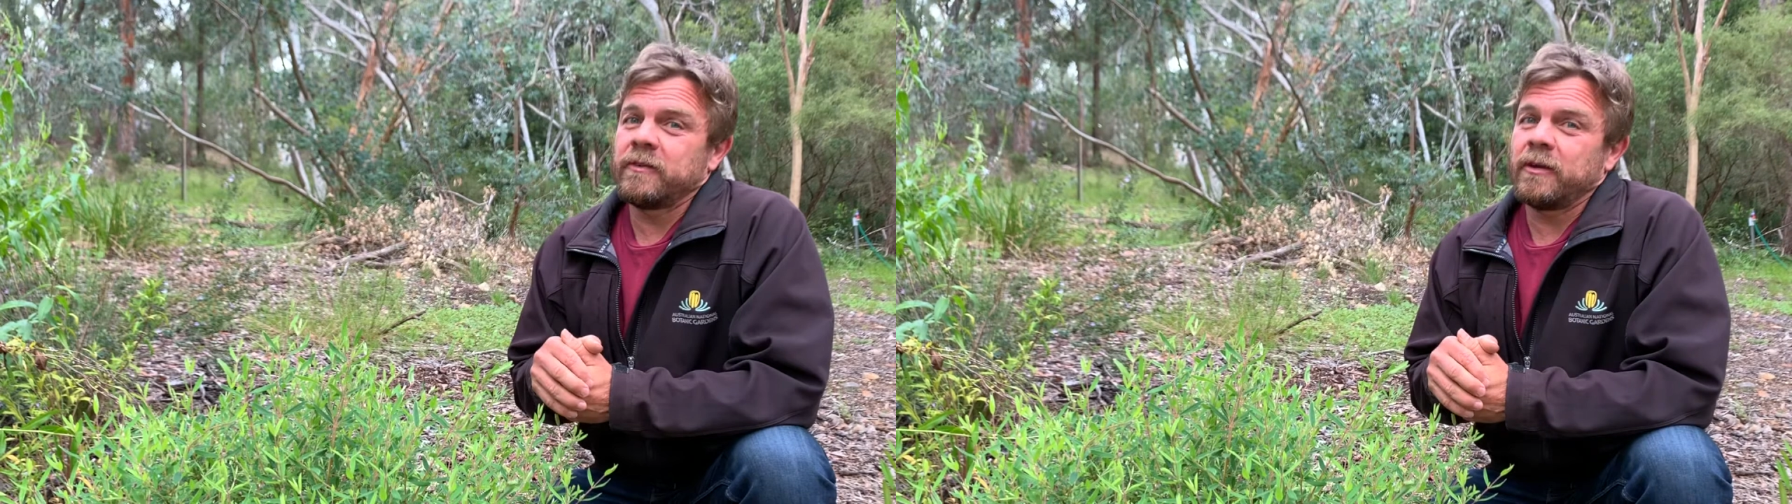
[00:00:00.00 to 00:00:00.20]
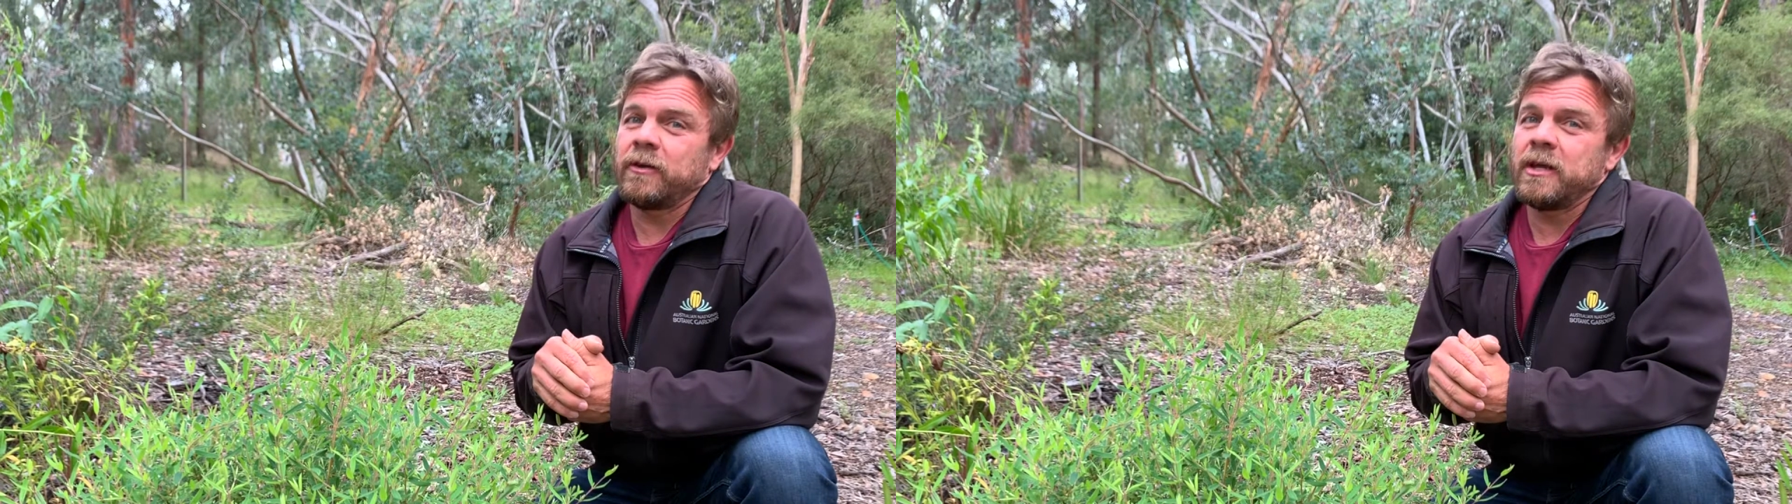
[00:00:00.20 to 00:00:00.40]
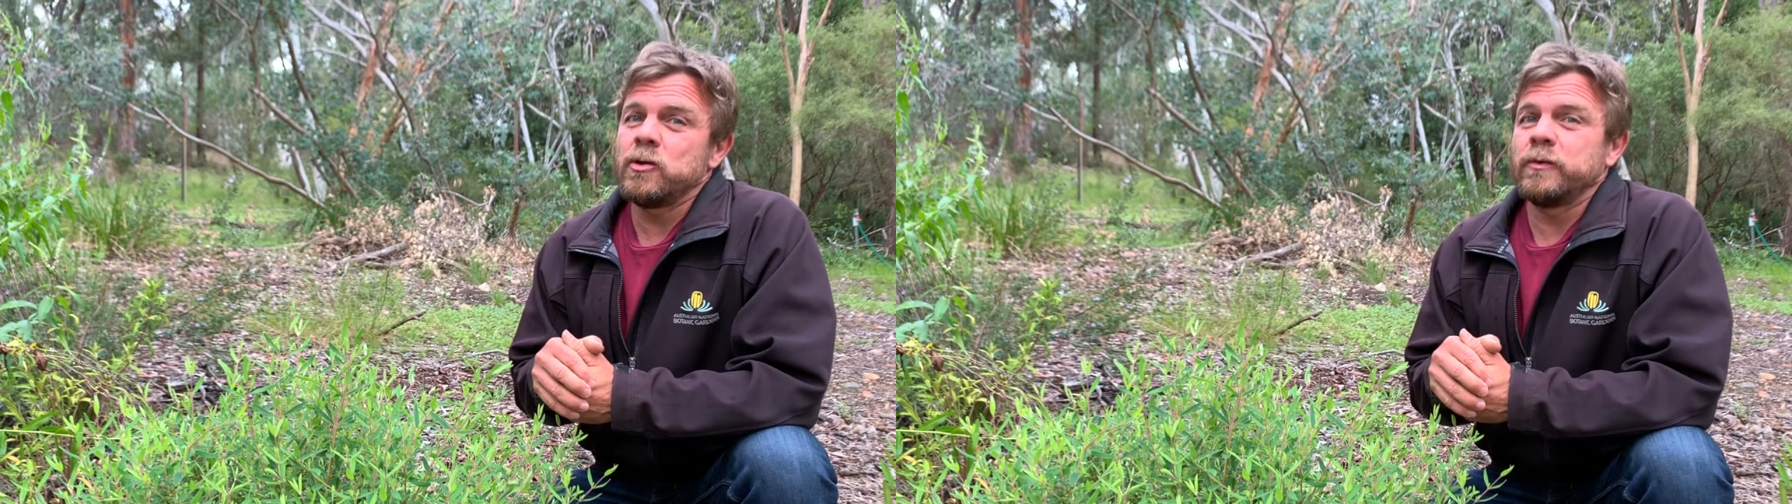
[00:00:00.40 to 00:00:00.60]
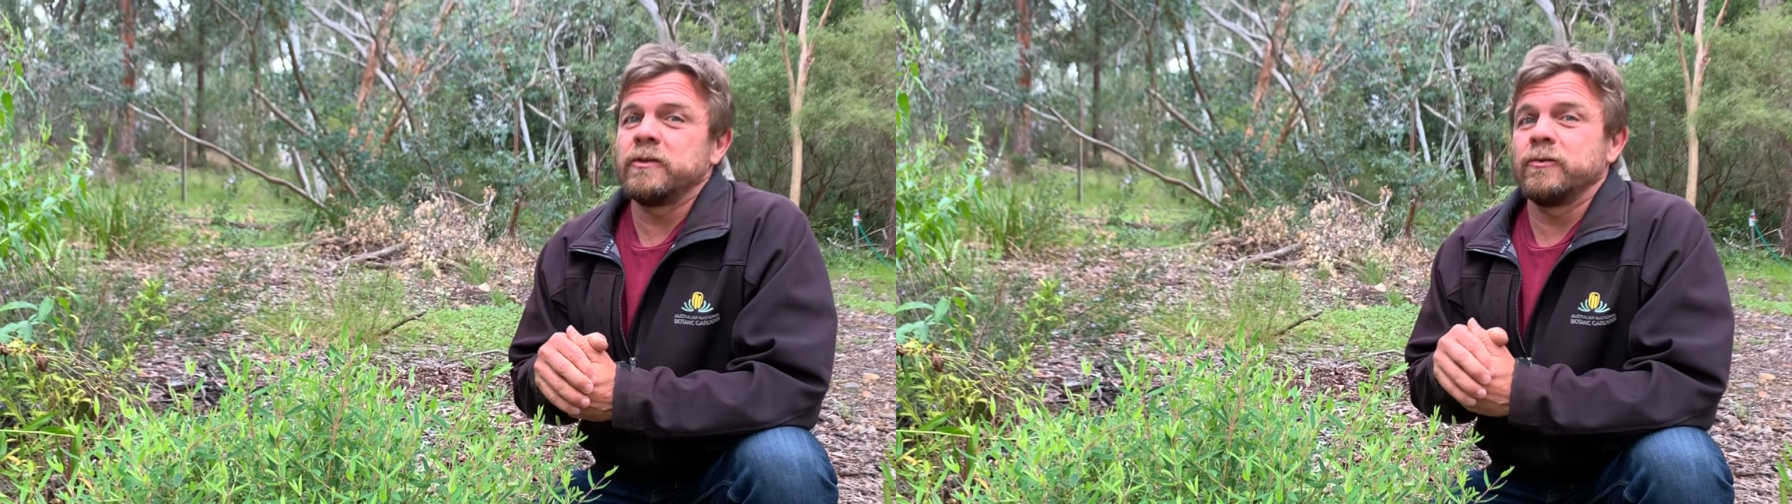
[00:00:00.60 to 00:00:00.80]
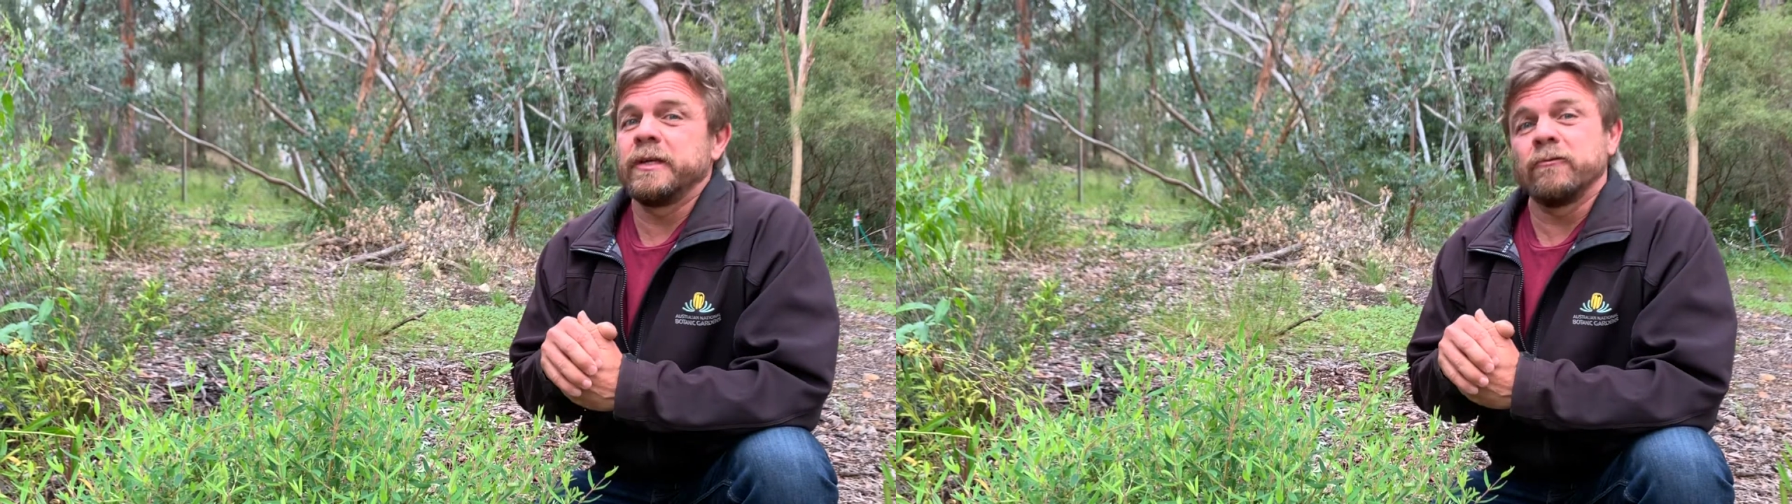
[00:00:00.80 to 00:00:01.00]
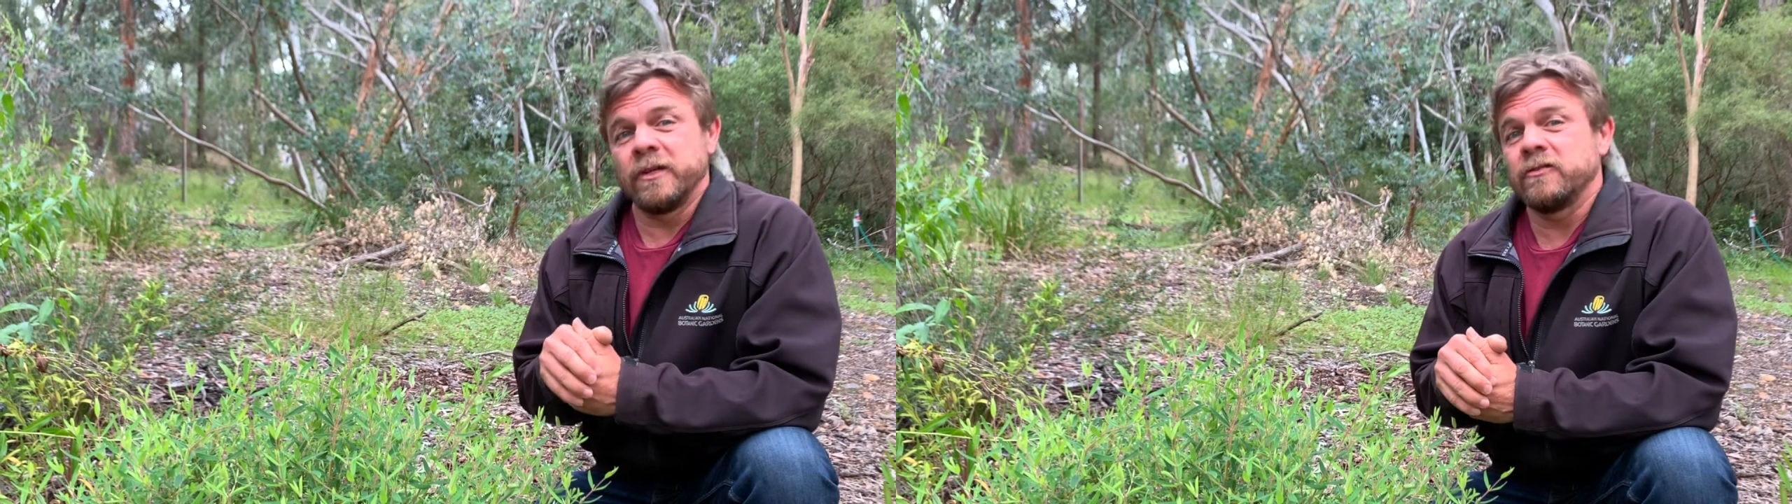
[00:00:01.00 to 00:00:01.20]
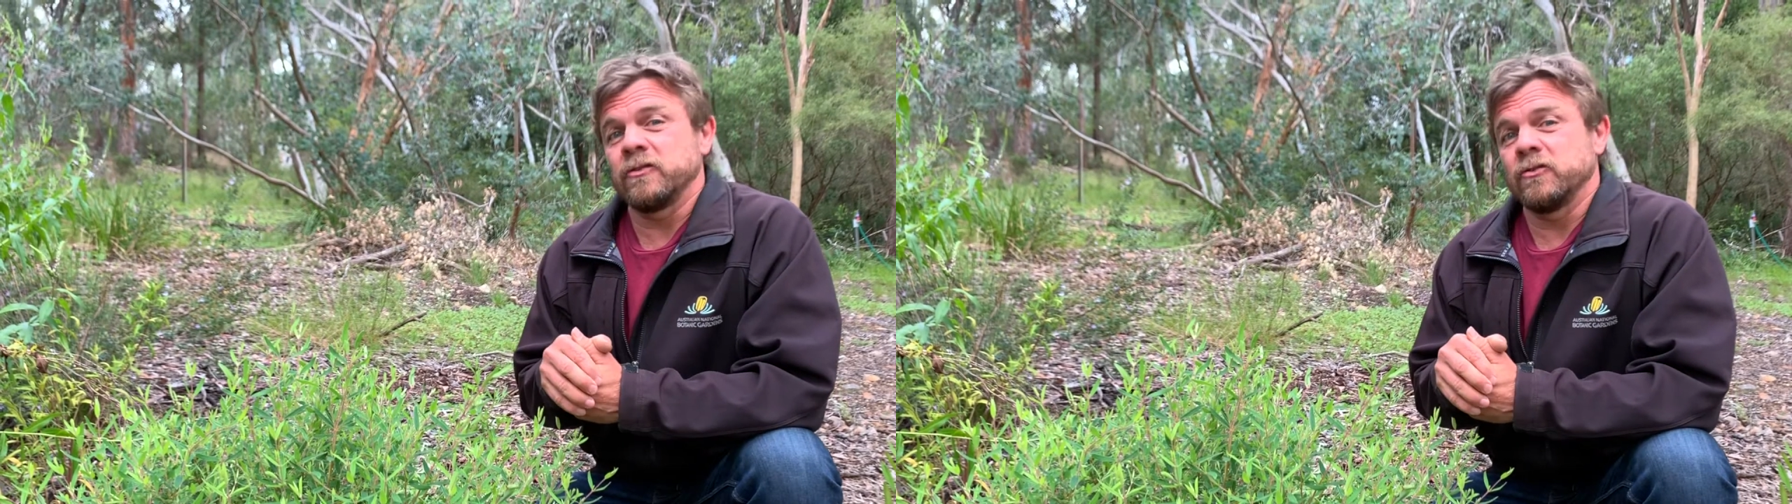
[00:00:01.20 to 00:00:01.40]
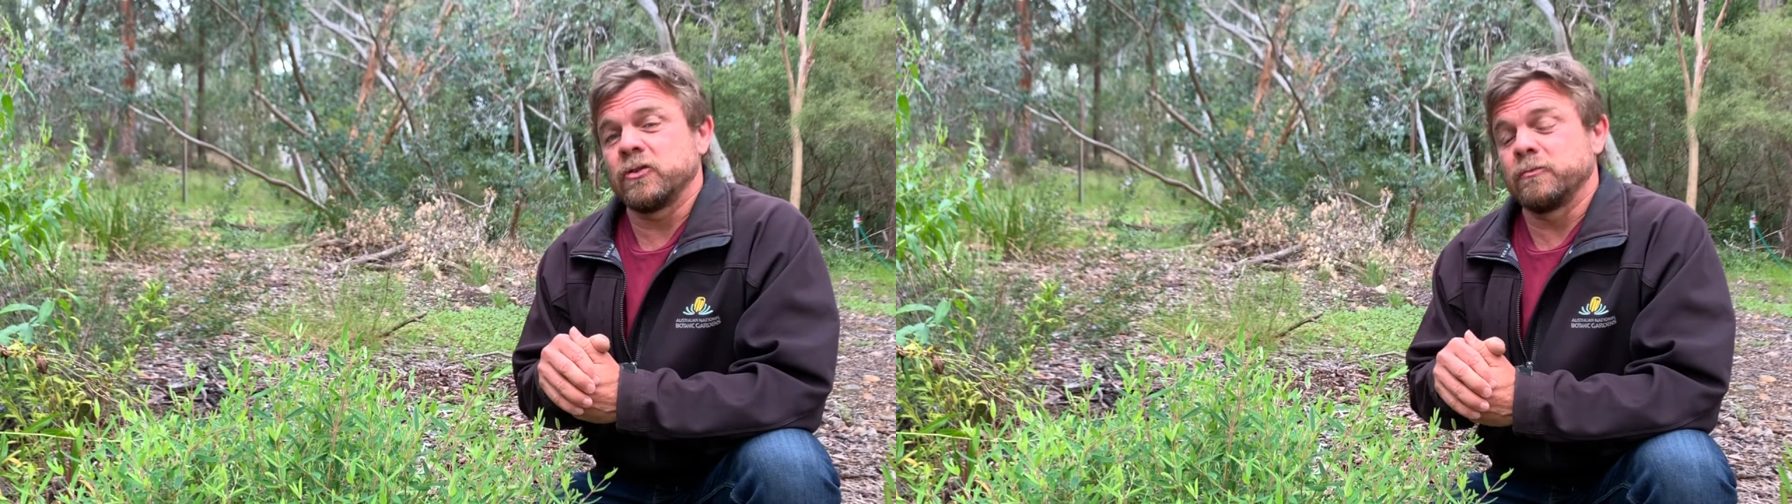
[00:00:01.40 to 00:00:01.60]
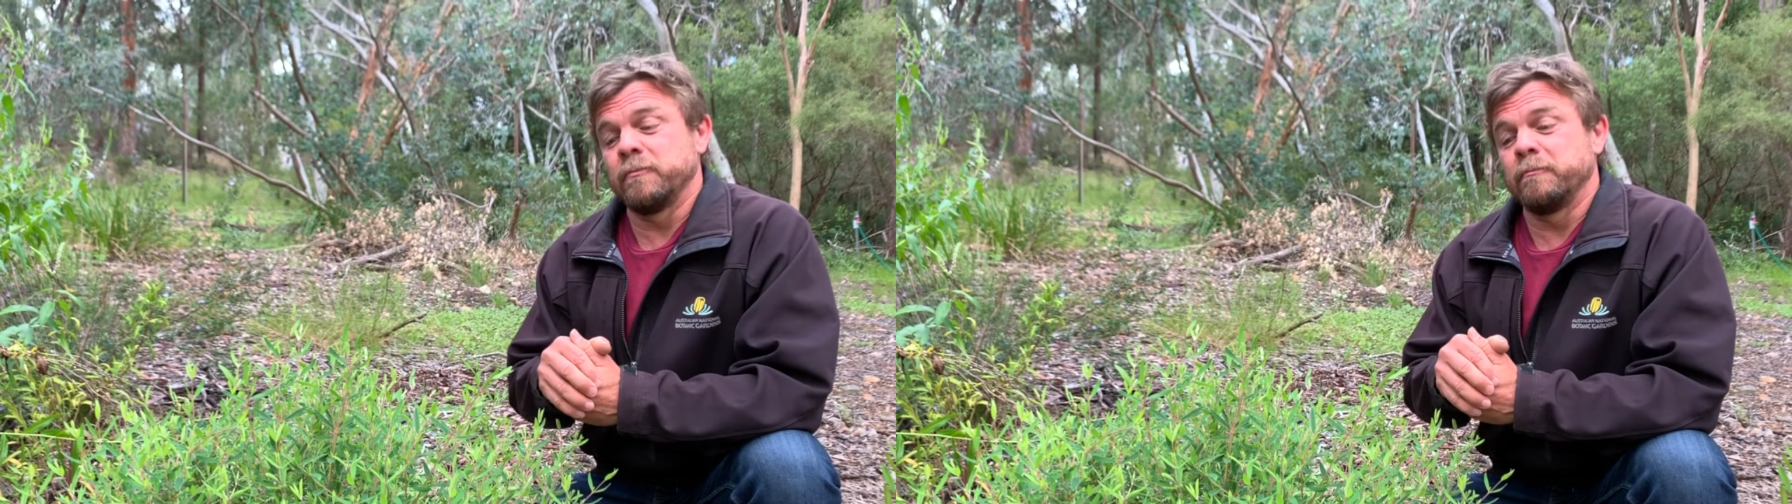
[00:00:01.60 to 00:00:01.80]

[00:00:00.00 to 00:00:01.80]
area who were doing research